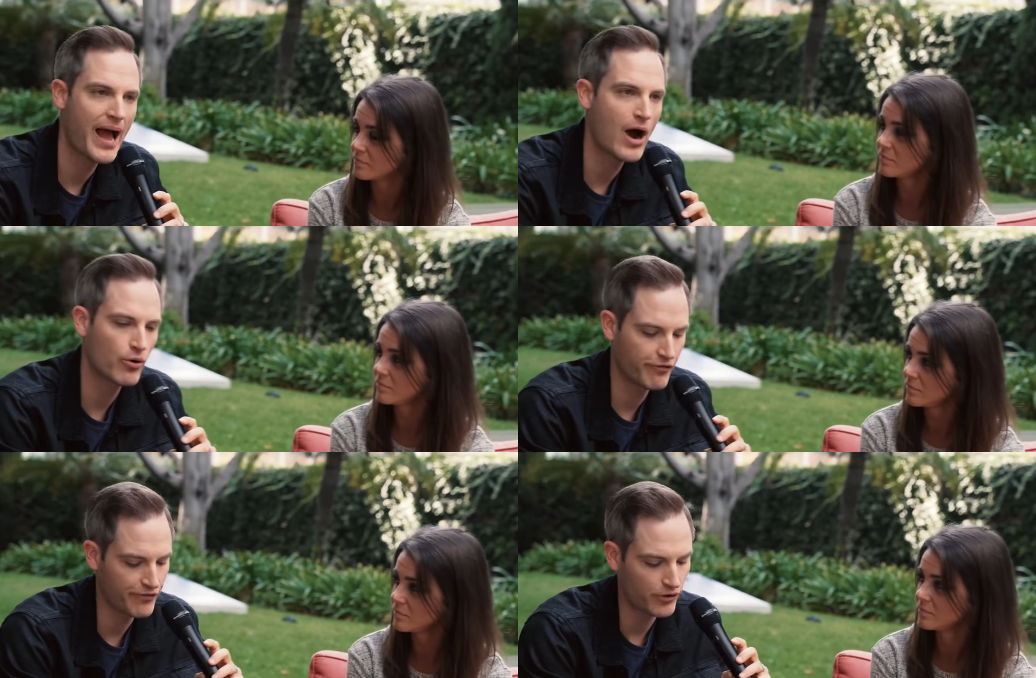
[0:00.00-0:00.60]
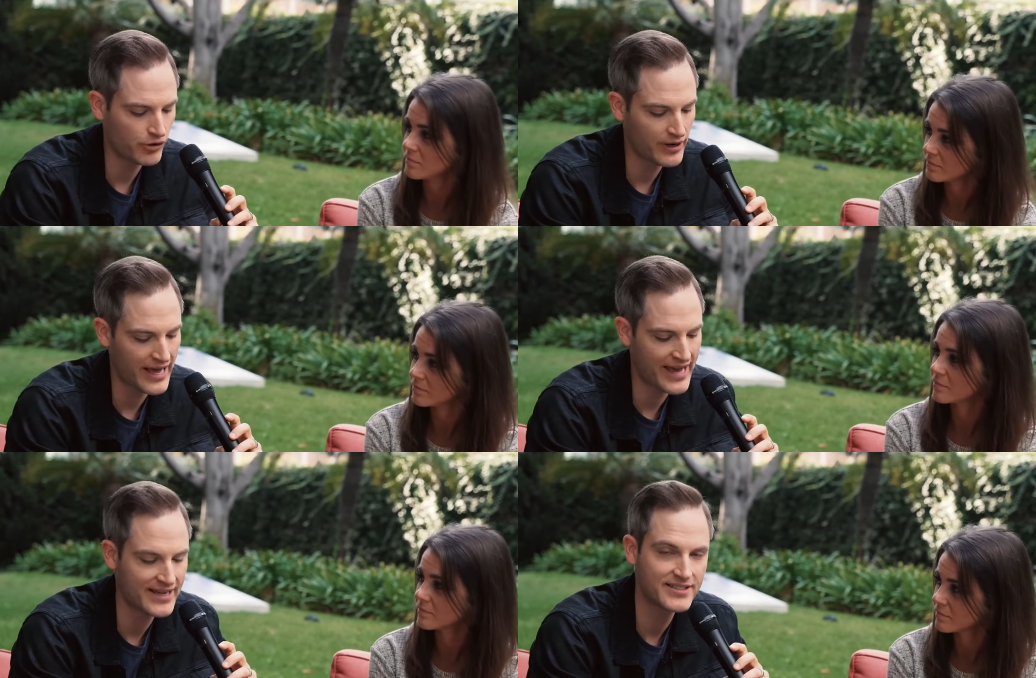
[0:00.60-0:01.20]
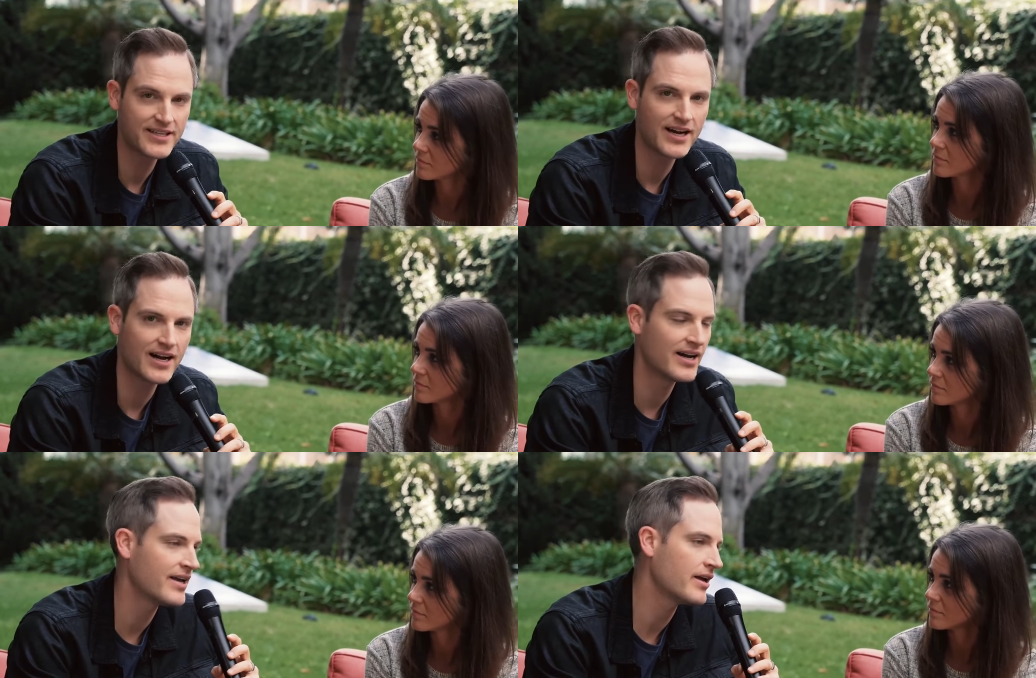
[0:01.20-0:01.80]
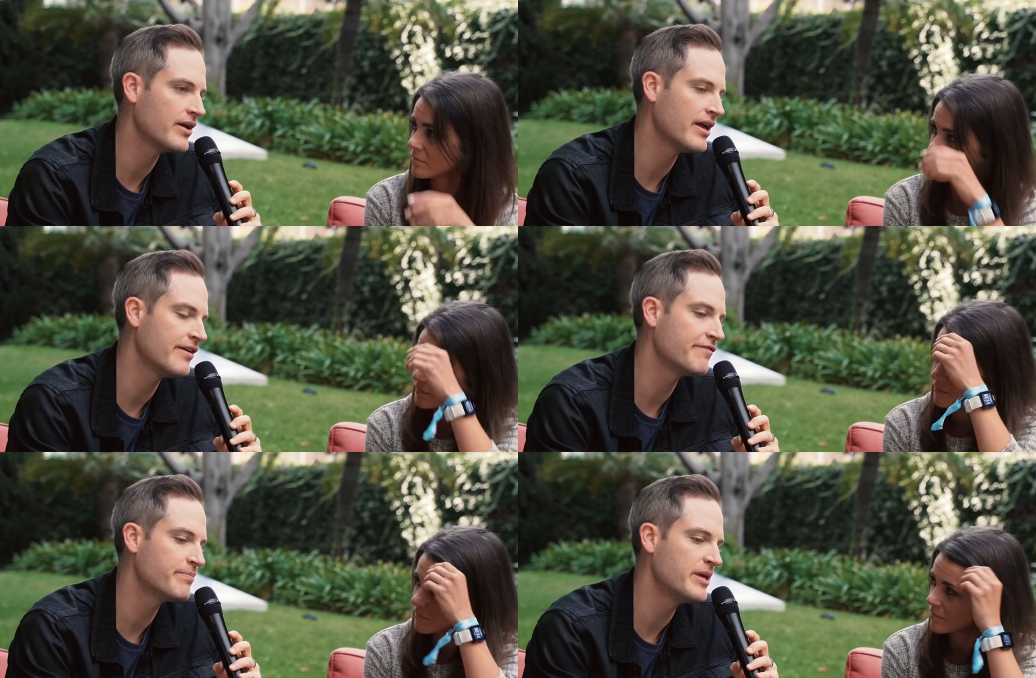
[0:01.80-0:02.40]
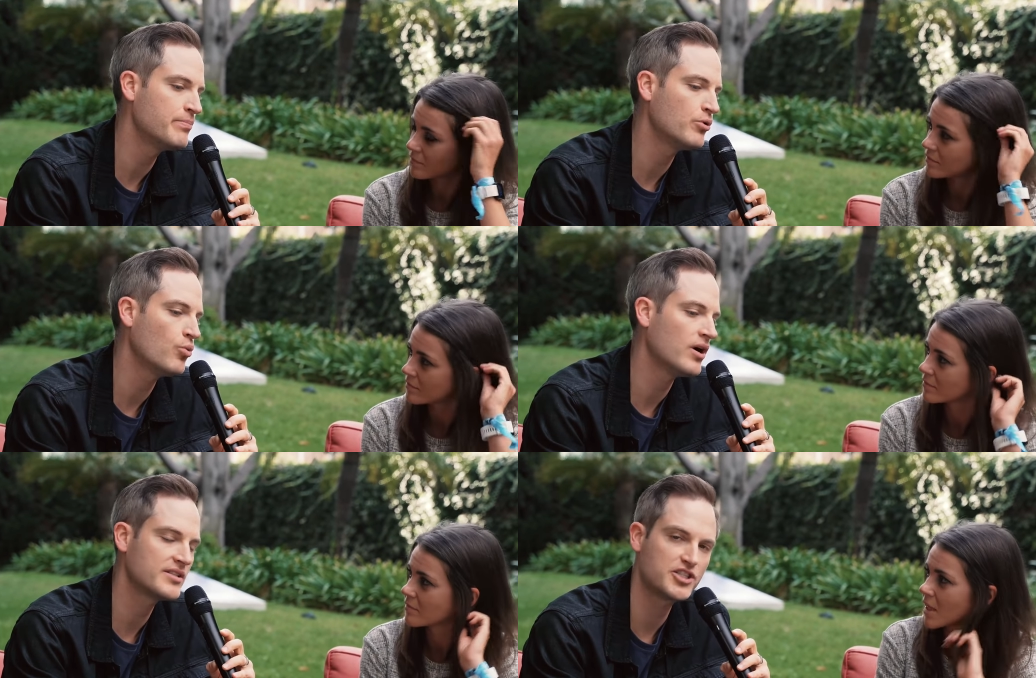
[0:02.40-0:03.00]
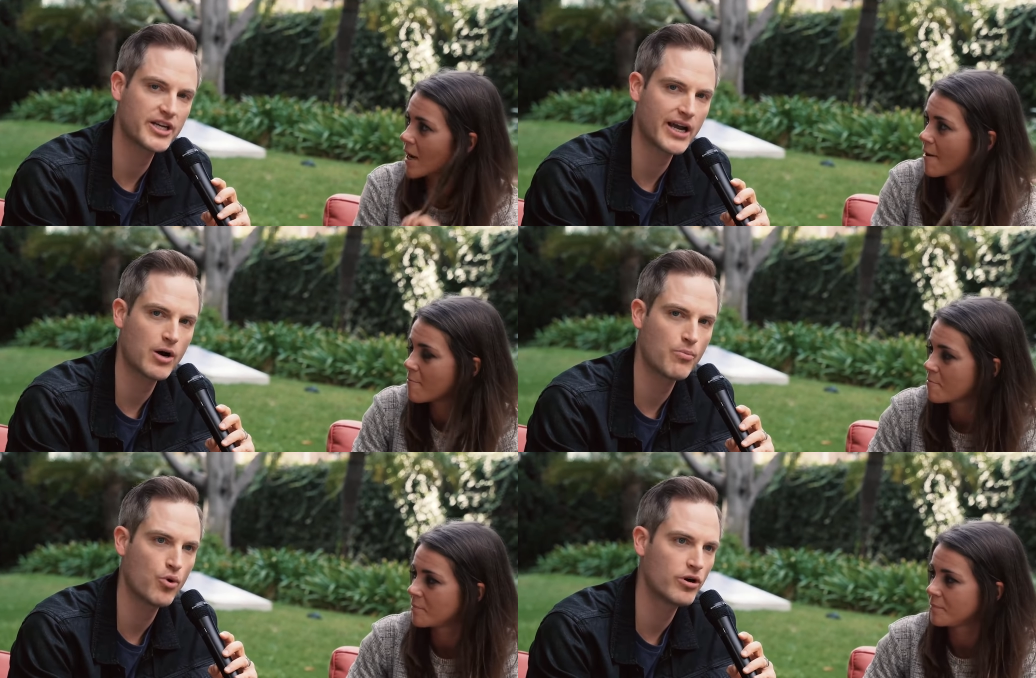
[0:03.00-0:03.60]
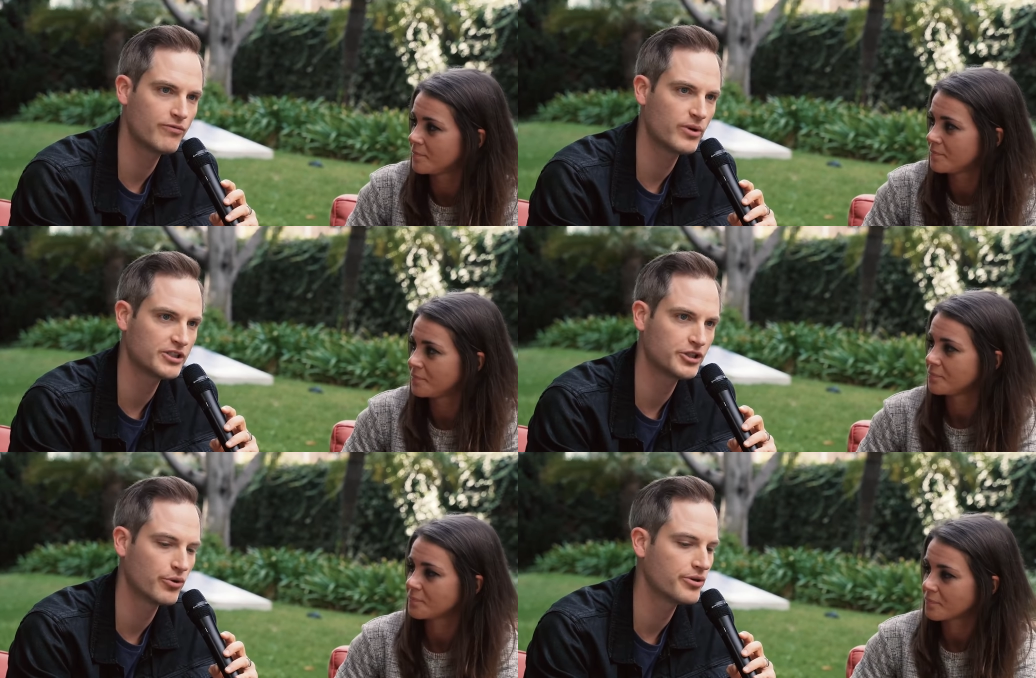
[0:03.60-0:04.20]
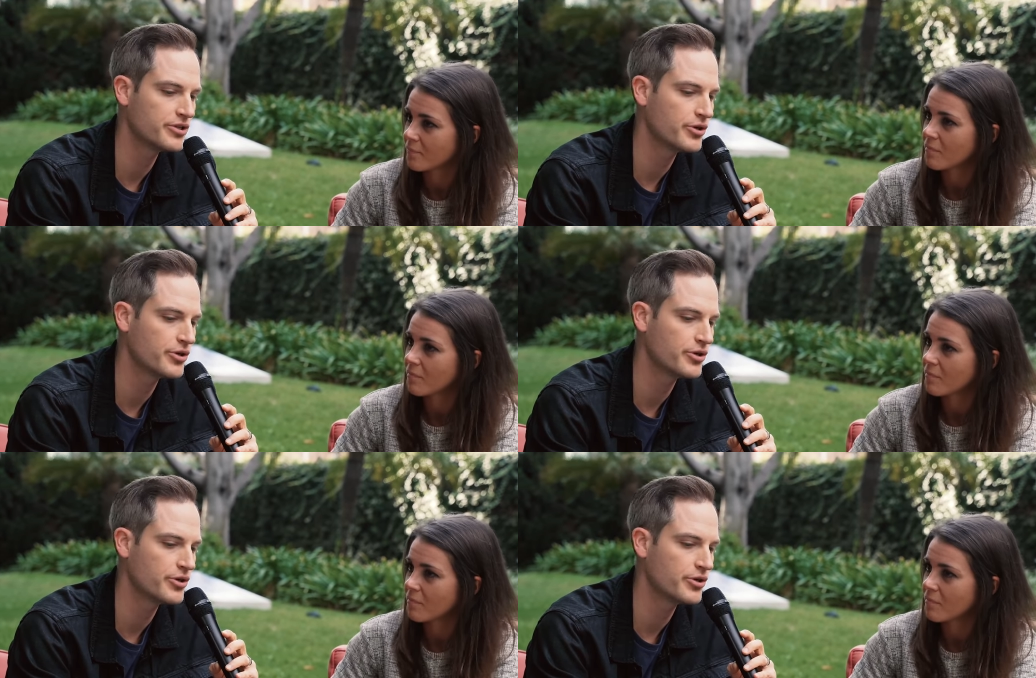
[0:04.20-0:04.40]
Speaker 1: powerful. And uh, if people want to check out more of what you're